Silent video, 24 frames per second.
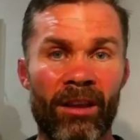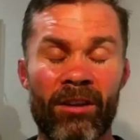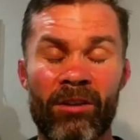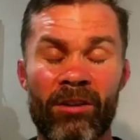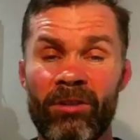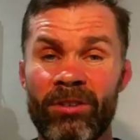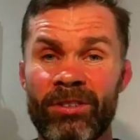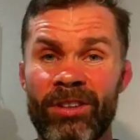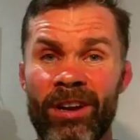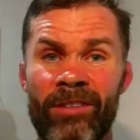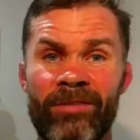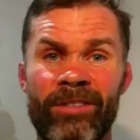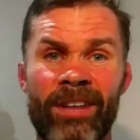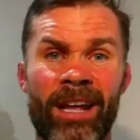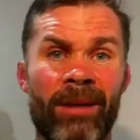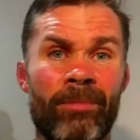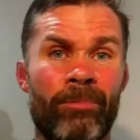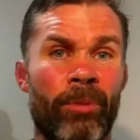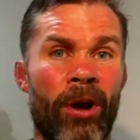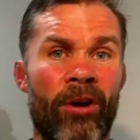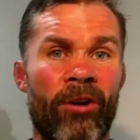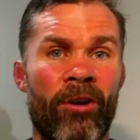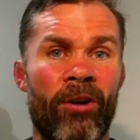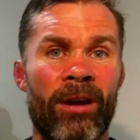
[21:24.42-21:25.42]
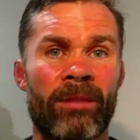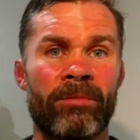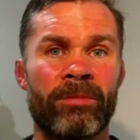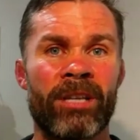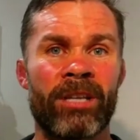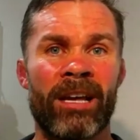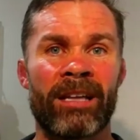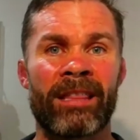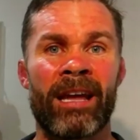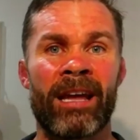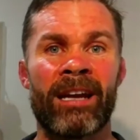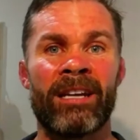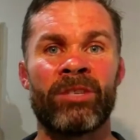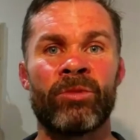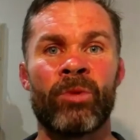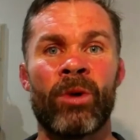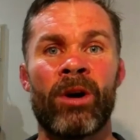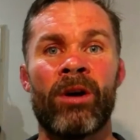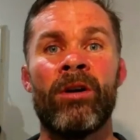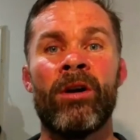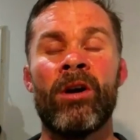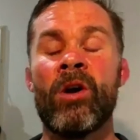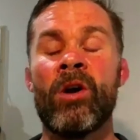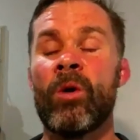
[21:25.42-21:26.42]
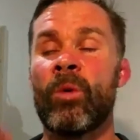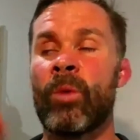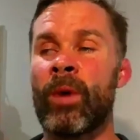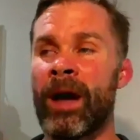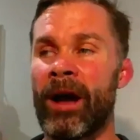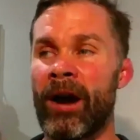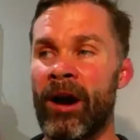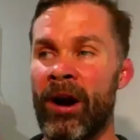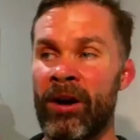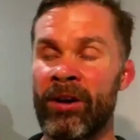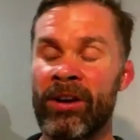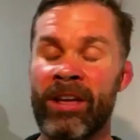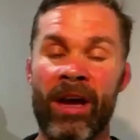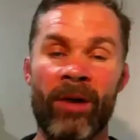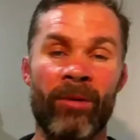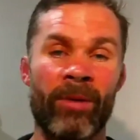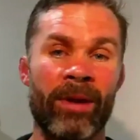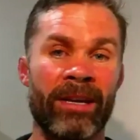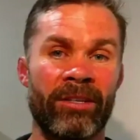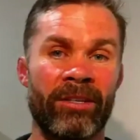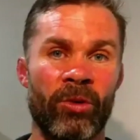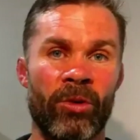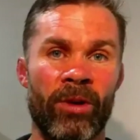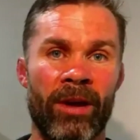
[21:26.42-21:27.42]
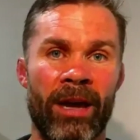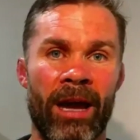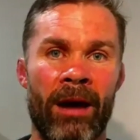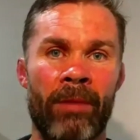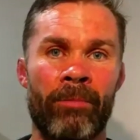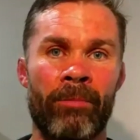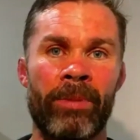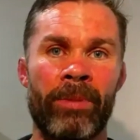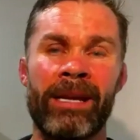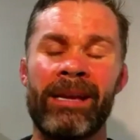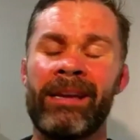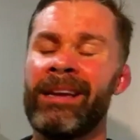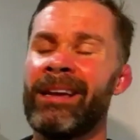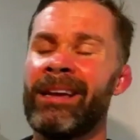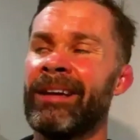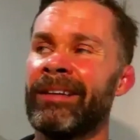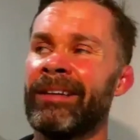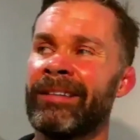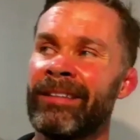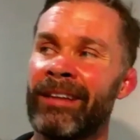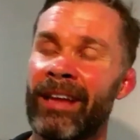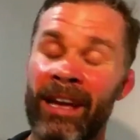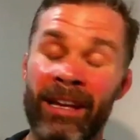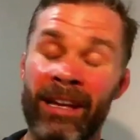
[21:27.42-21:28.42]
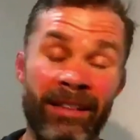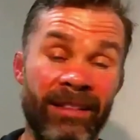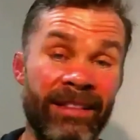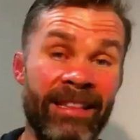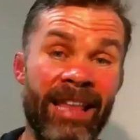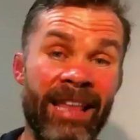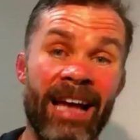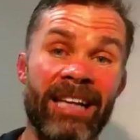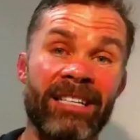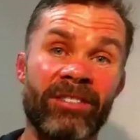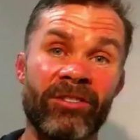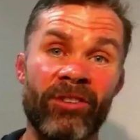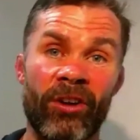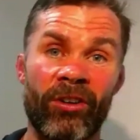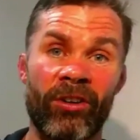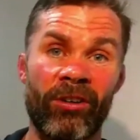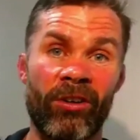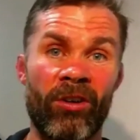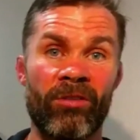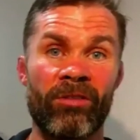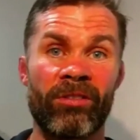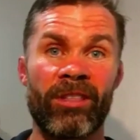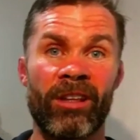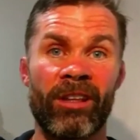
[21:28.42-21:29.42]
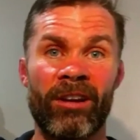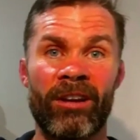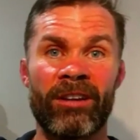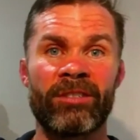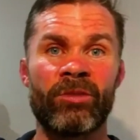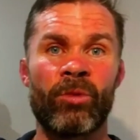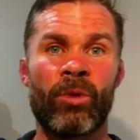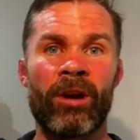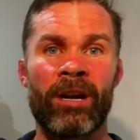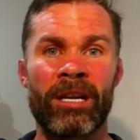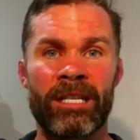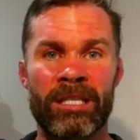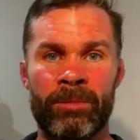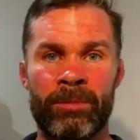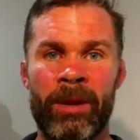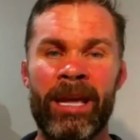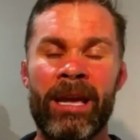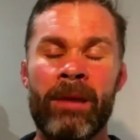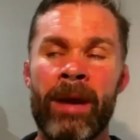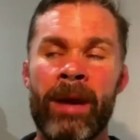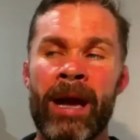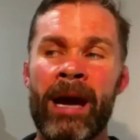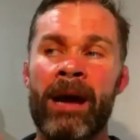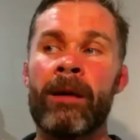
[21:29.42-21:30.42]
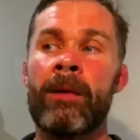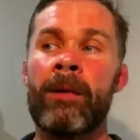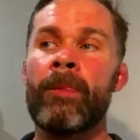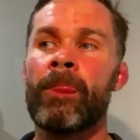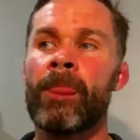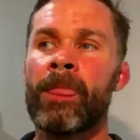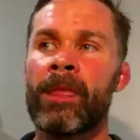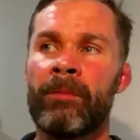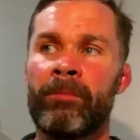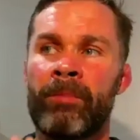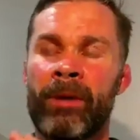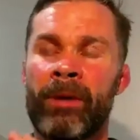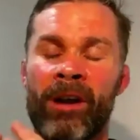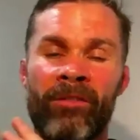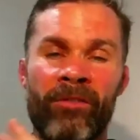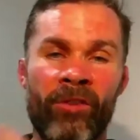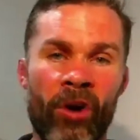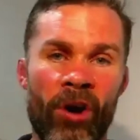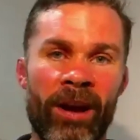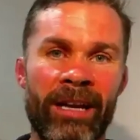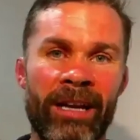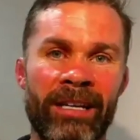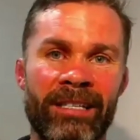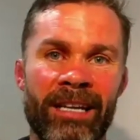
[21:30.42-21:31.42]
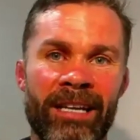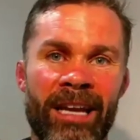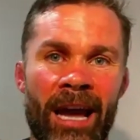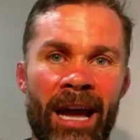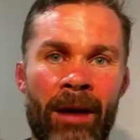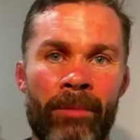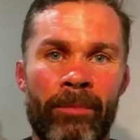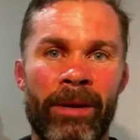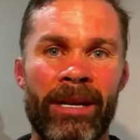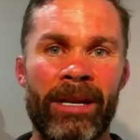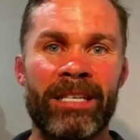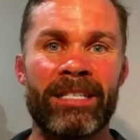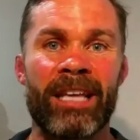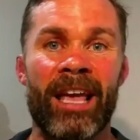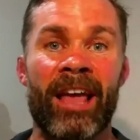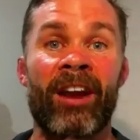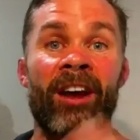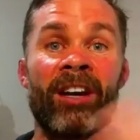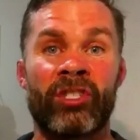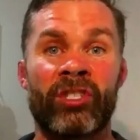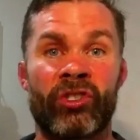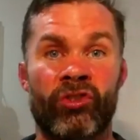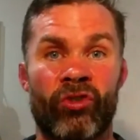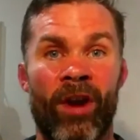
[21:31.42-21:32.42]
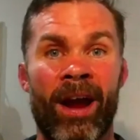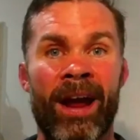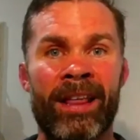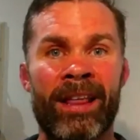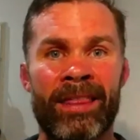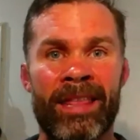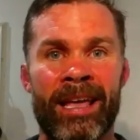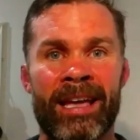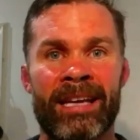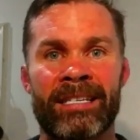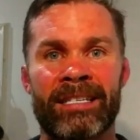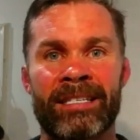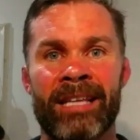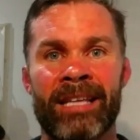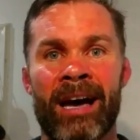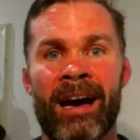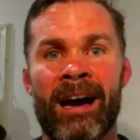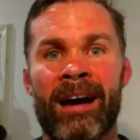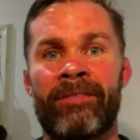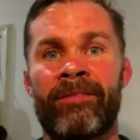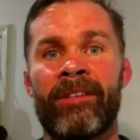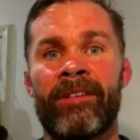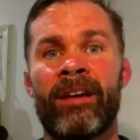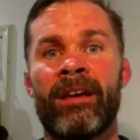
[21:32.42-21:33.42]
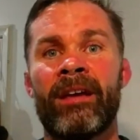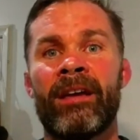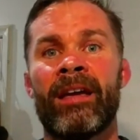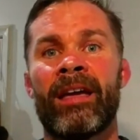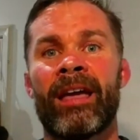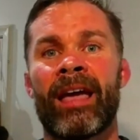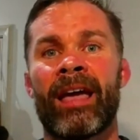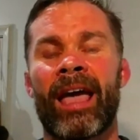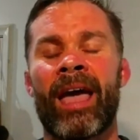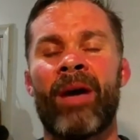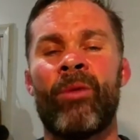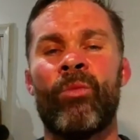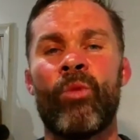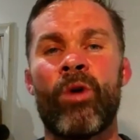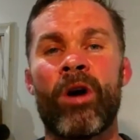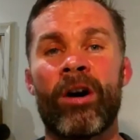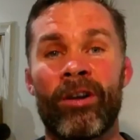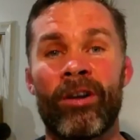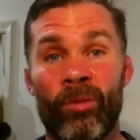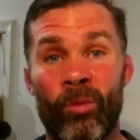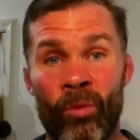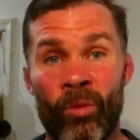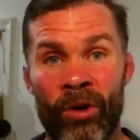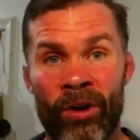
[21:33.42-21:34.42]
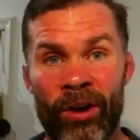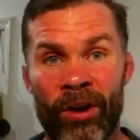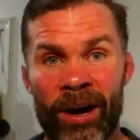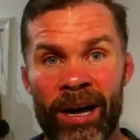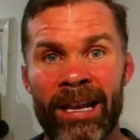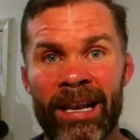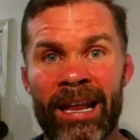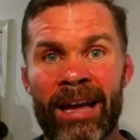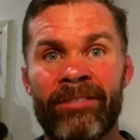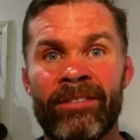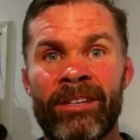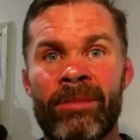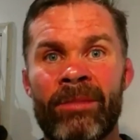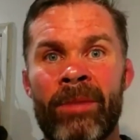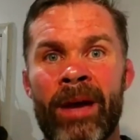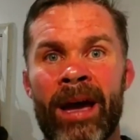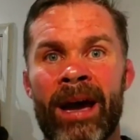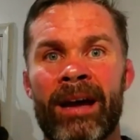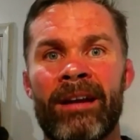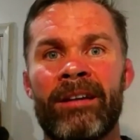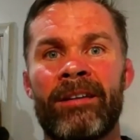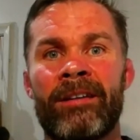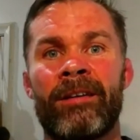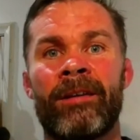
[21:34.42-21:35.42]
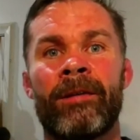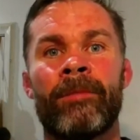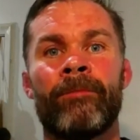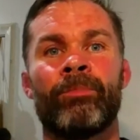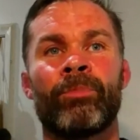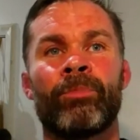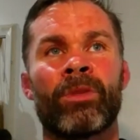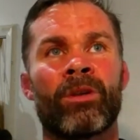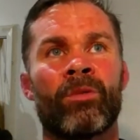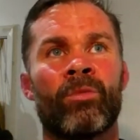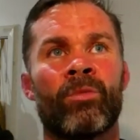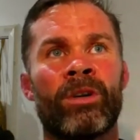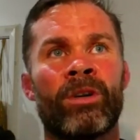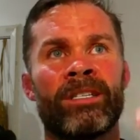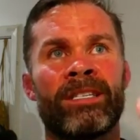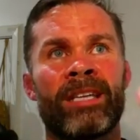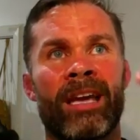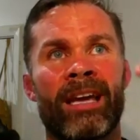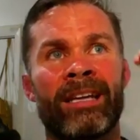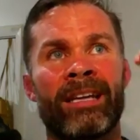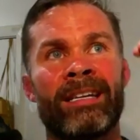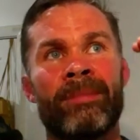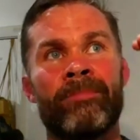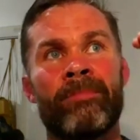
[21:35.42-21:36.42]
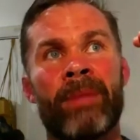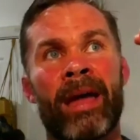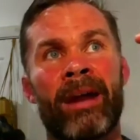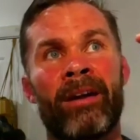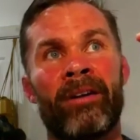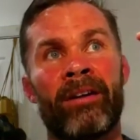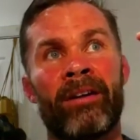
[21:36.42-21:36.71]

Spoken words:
Because I've done programs like that as well, where I'd go into a company. That's not along the lines of what I speak about, but I've gone into companies and I trained their staff. And what I loved about it was that it didn't